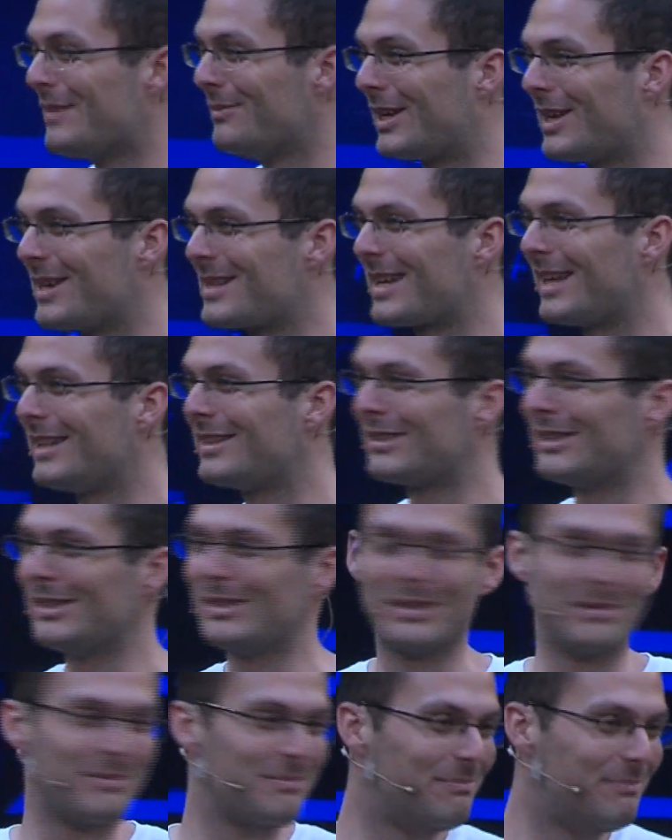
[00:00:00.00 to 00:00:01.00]
because I
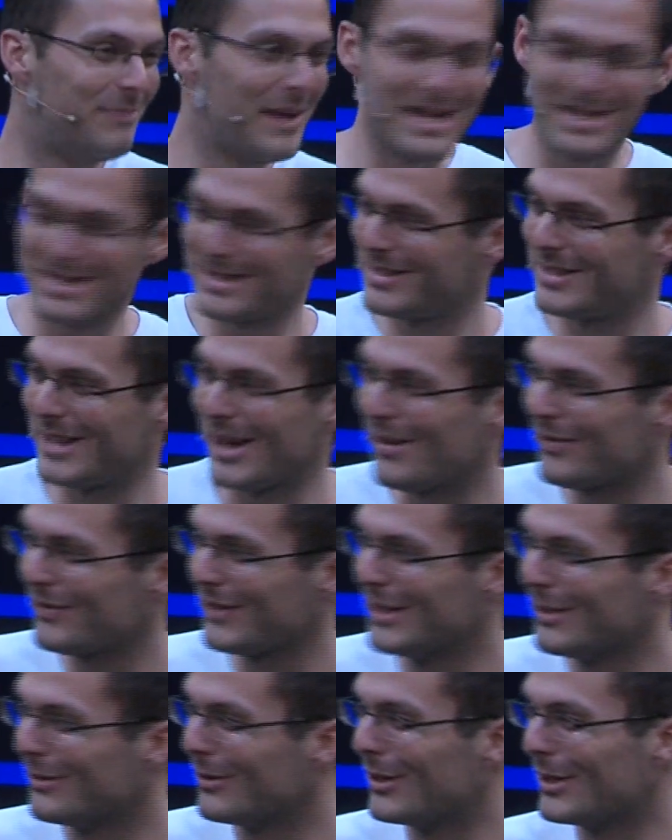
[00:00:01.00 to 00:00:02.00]
turned the best chef
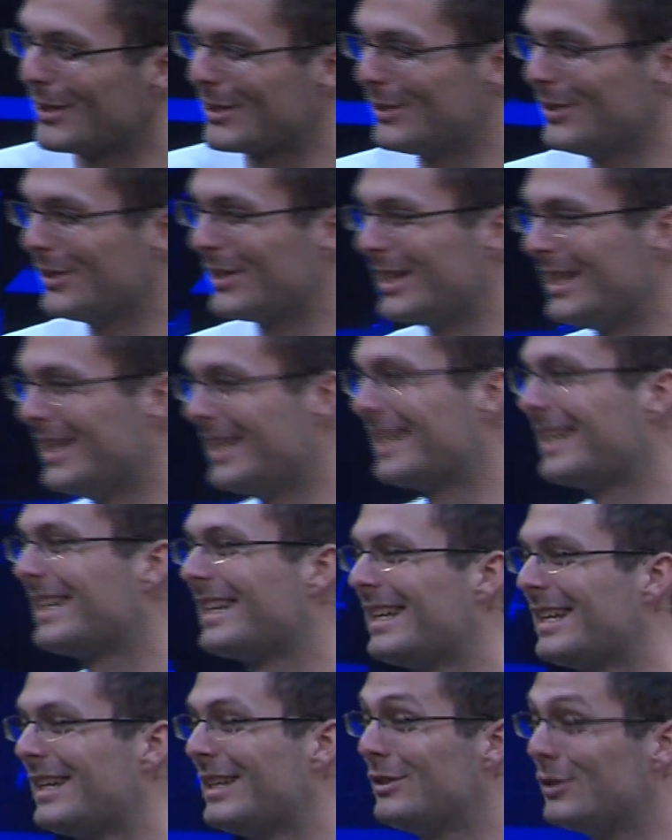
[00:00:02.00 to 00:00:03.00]
in the world cooking
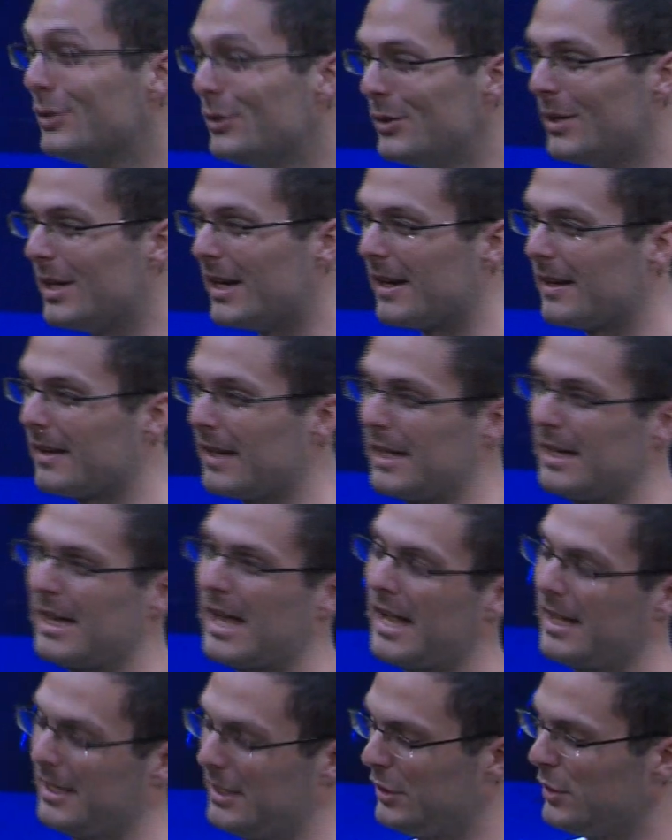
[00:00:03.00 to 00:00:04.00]
tuna. And
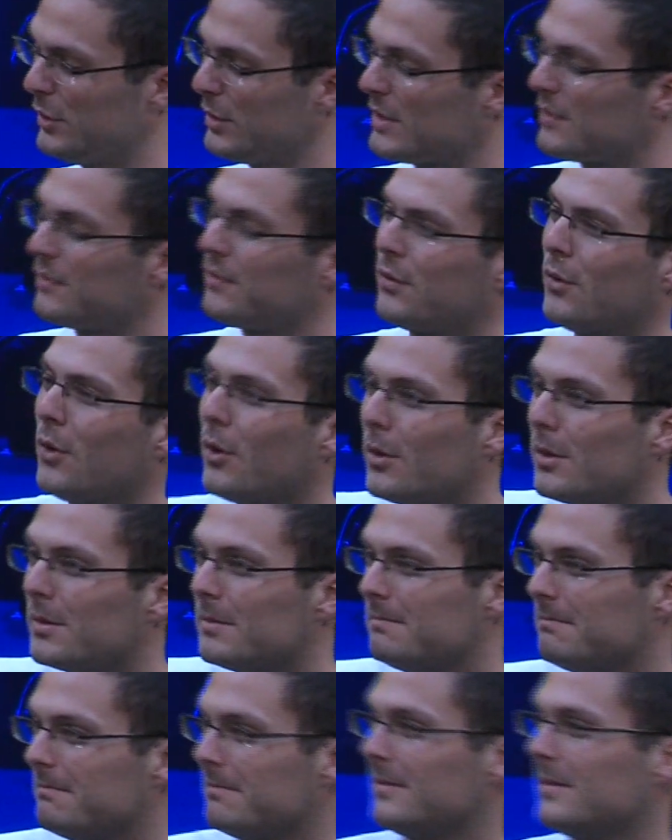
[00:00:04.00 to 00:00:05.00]
I used
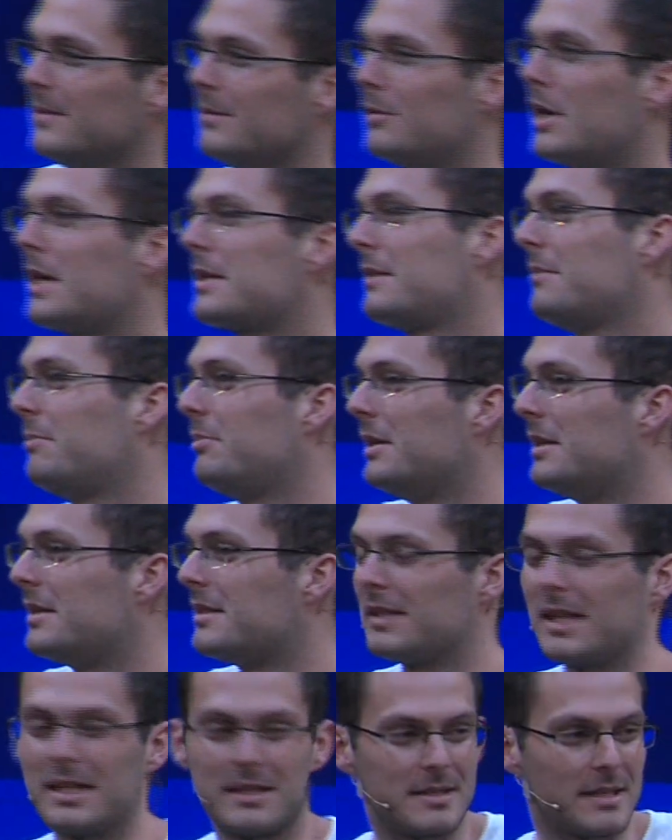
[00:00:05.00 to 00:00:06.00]
4
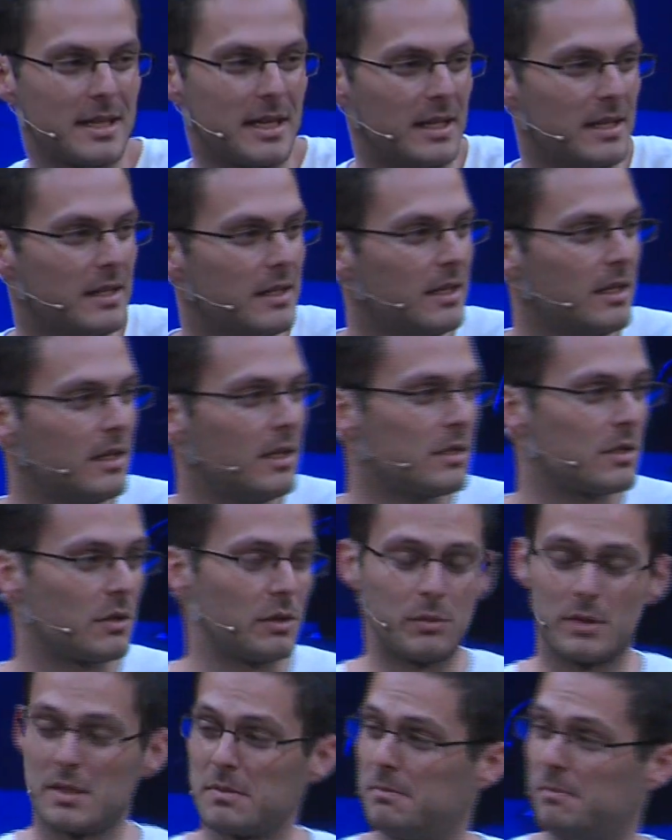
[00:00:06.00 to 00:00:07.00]
recipes, let's say. So
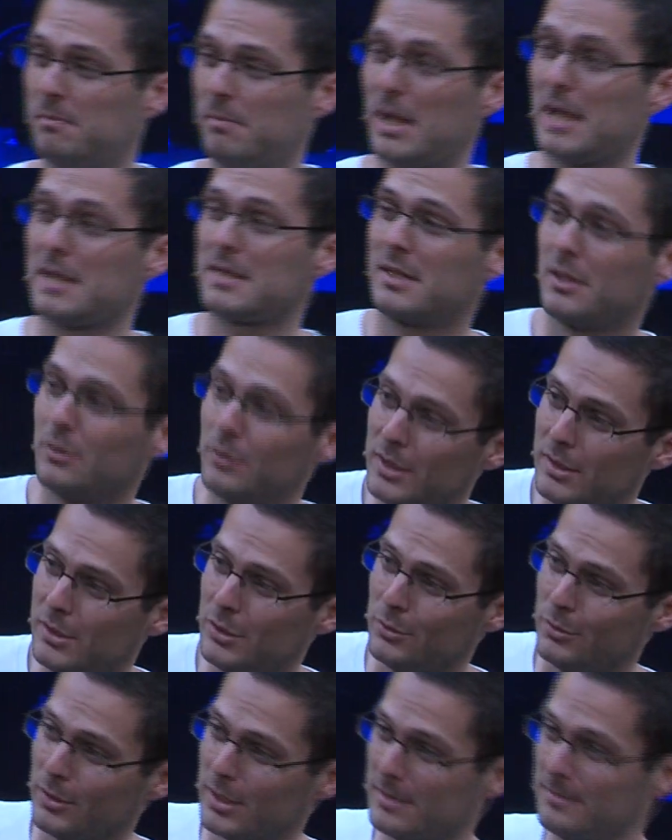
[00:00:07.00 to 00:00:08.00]
it was pasta with
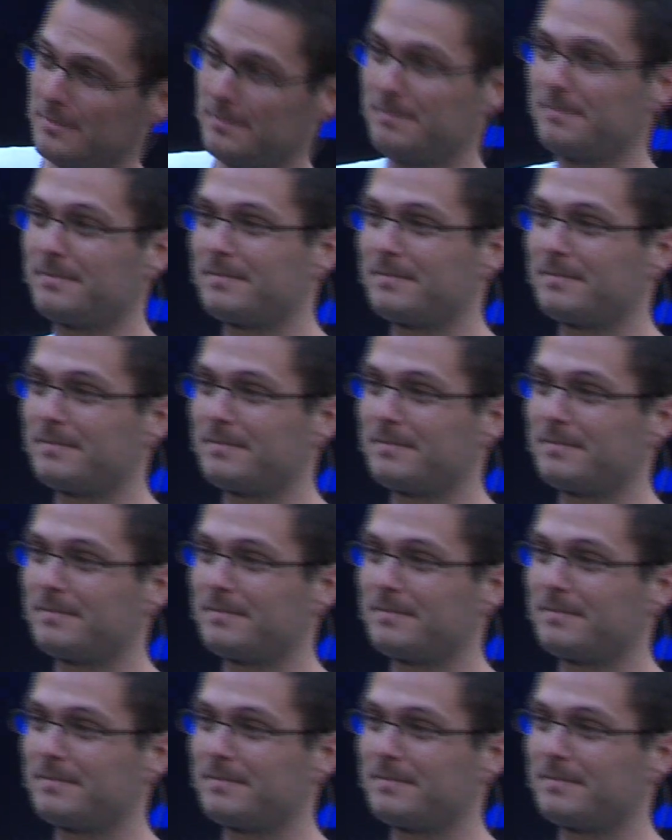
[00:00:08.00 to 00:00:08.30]
tuna,